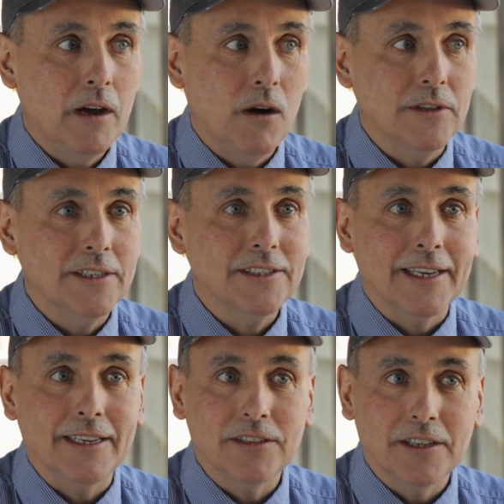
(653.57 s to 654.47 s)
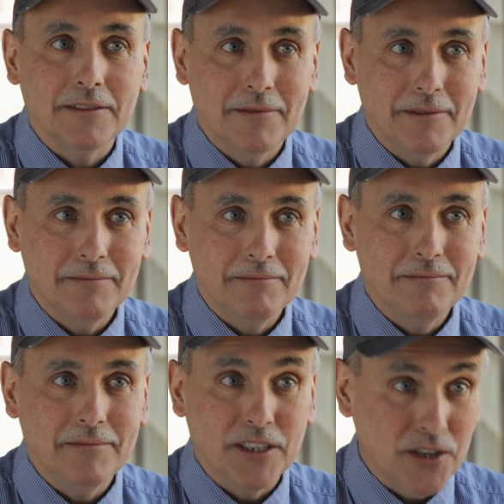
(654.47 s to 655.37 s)
All these things,
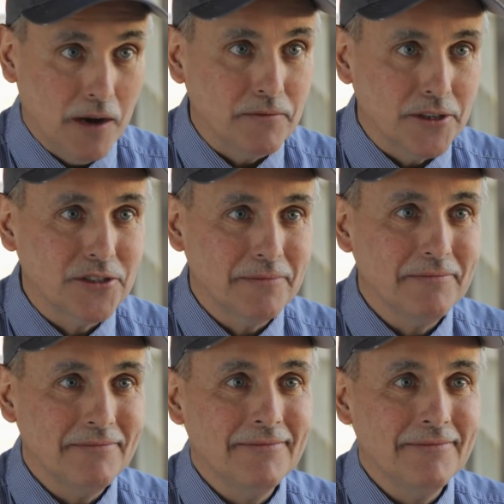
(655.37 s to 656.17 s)
discomforts